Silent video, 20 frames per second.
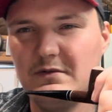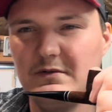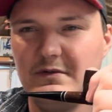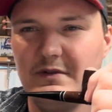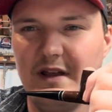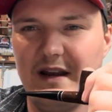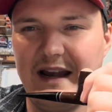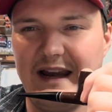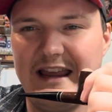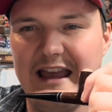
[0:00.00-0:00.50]

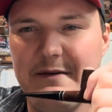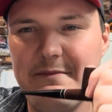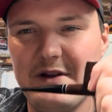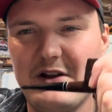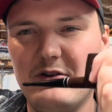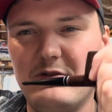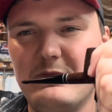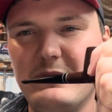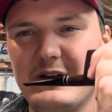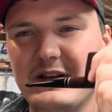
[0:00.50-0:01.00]
Not a
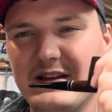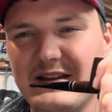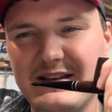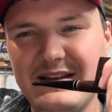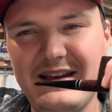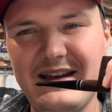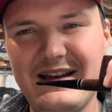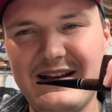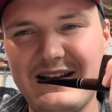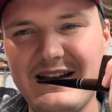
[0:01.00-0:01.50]
chemical, but
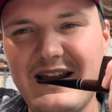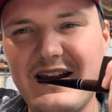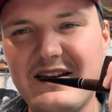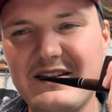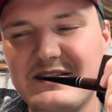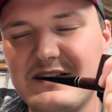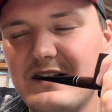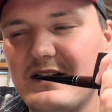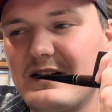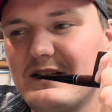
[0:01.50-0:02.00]
yeah, kind of
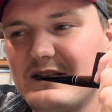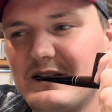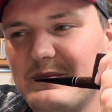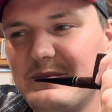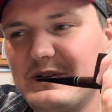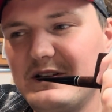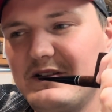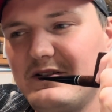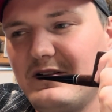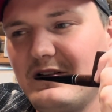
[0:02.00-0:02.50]
something a
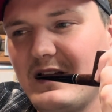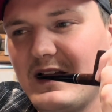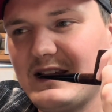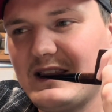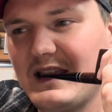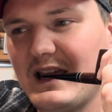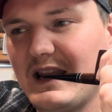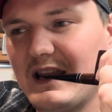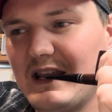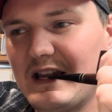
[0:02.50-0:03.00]
little like
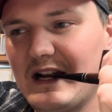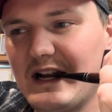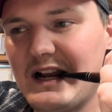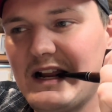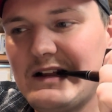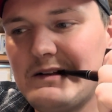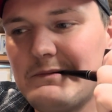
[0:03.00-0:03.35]
that in there.